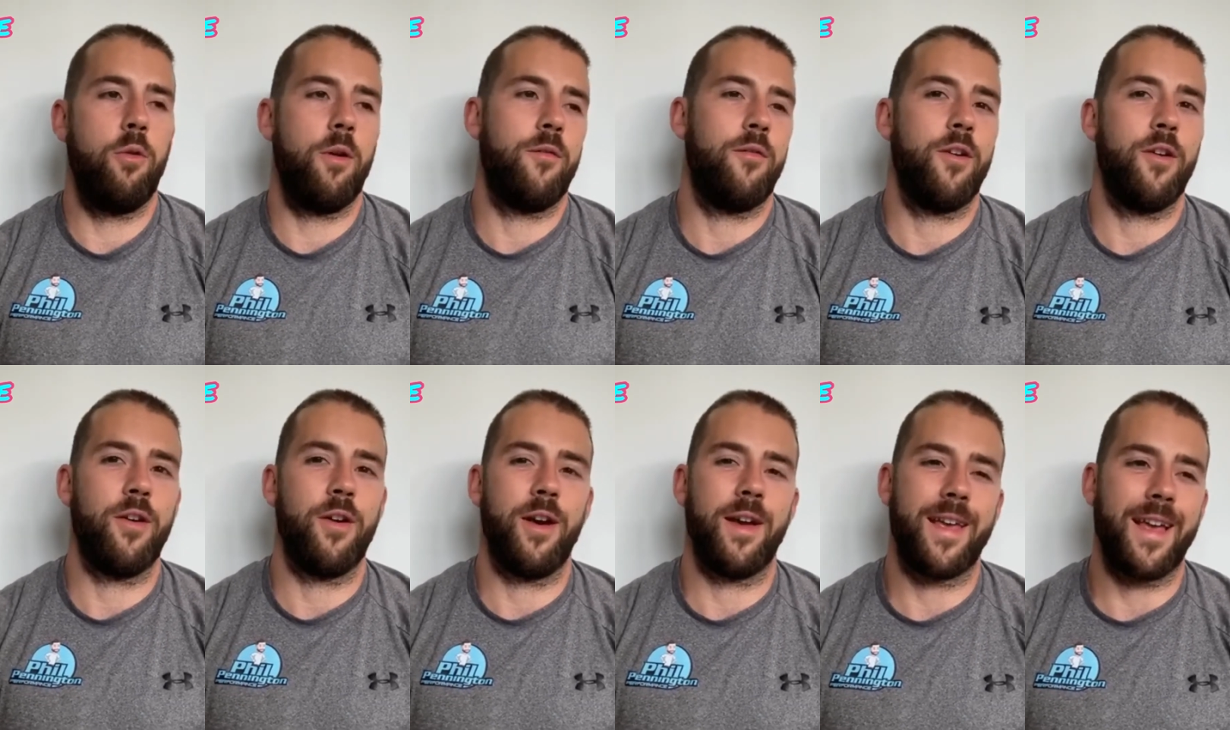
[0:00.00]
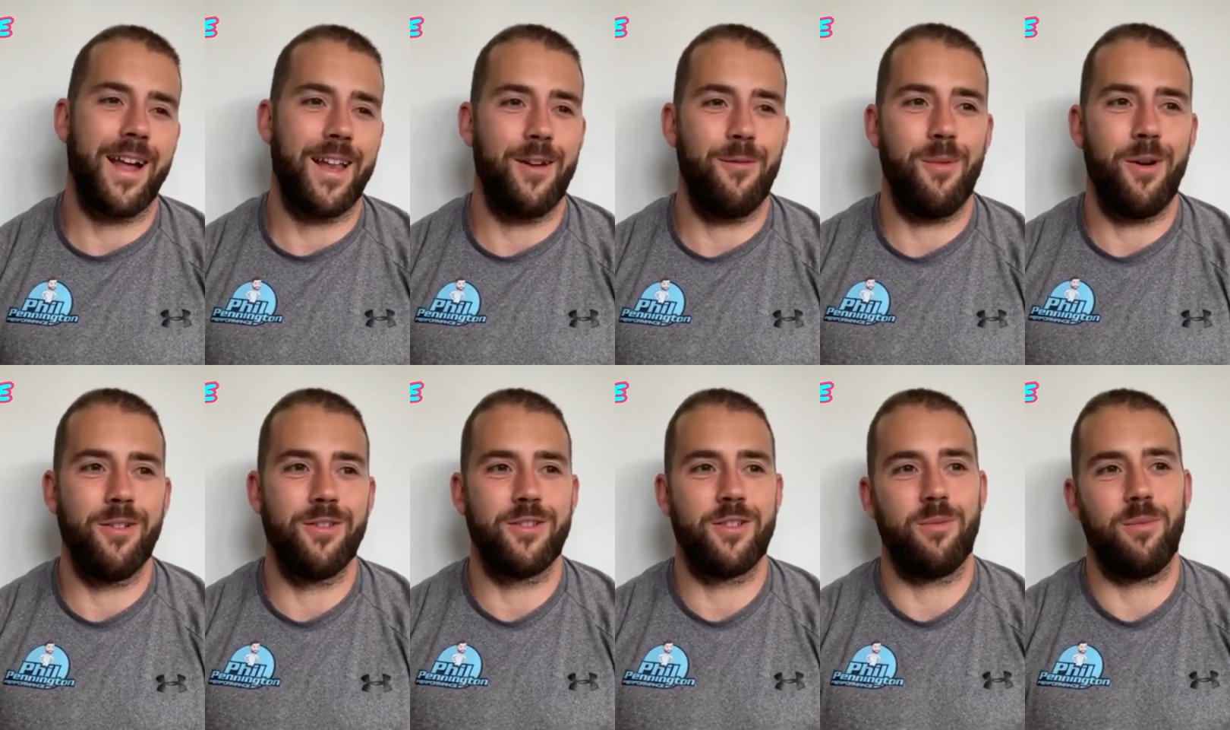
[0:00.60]
with a can of
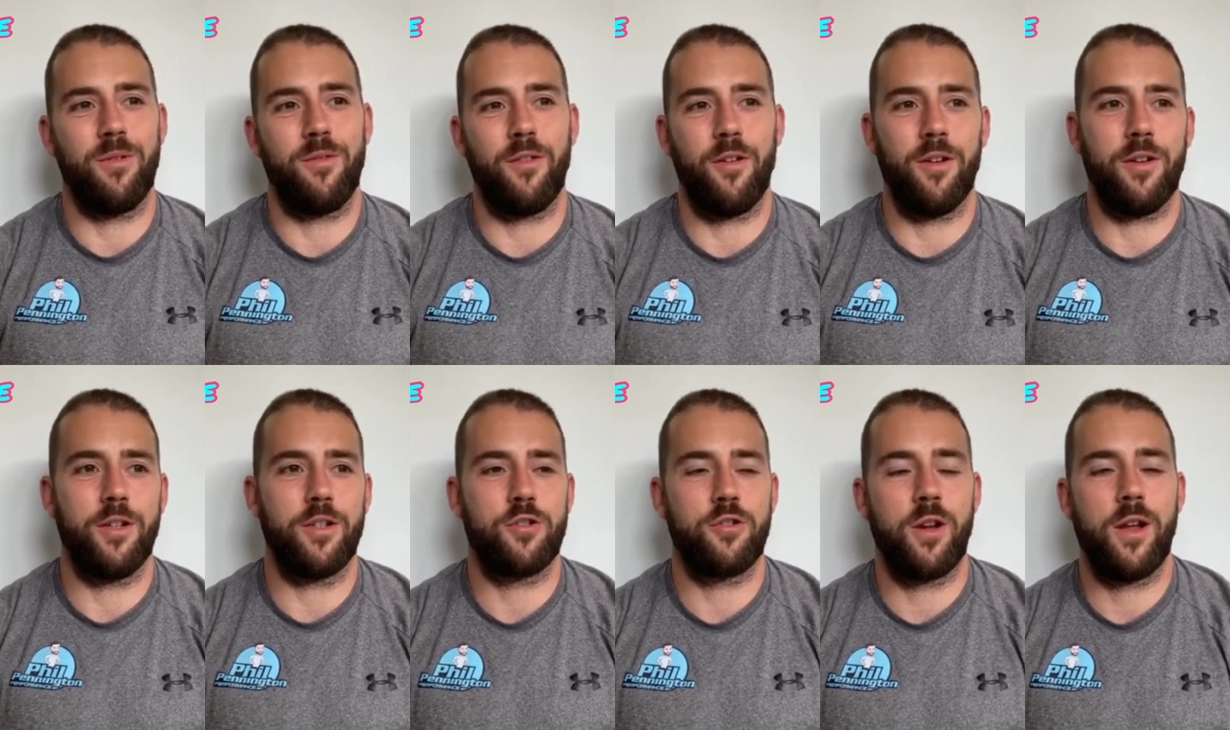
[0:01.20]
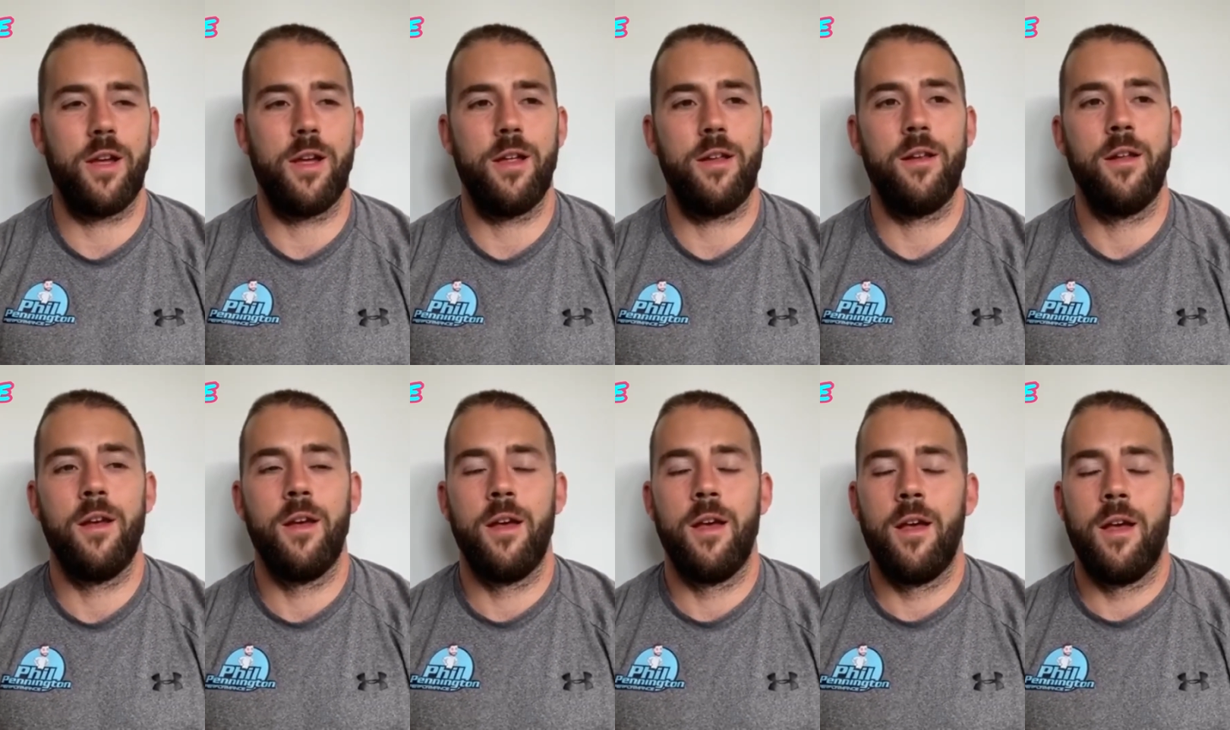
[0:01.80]
Monster before you train.